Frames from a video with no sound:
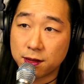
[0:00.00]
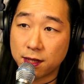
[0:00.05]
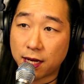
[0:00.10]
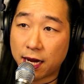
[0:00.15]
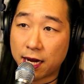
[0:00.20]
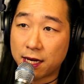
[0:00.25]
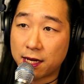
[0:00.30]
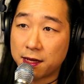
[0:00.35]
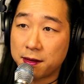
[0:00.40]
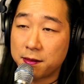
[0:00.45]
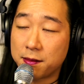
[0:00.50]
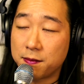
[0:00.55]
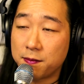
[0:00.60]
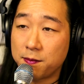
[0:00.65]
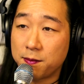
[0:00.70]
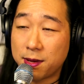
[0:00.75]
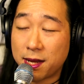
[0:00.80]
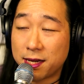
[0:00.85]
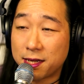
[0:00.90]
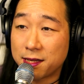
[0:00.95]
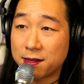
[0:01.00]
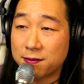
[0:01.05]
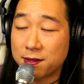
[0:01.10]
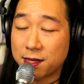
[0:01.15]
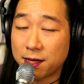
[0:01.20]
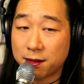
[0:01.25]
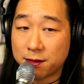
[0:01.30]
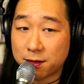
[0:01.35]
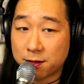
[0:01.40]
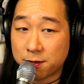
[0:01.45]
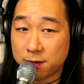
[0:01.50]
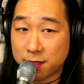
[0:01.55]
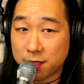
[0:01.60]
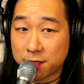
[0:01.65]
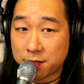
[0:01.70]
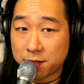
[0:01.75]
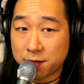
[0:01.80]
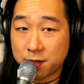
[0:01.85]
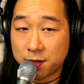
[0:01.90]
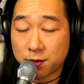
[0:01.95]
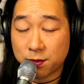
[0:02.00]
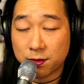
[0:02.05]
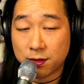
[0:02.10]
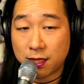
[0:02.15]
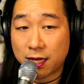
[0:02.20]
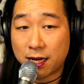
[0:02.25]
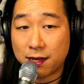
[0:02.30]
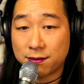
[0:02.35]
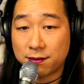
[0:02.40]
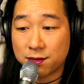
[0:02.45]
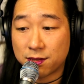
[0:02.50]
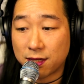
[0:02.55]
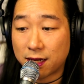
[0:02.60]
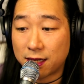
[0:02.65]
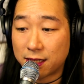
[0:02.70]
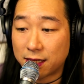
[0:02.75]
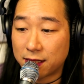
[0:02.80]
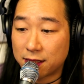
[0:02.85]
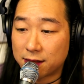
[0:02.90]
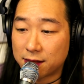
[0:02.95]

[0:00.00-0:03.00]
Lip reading: and in many of the other traditions that I've studied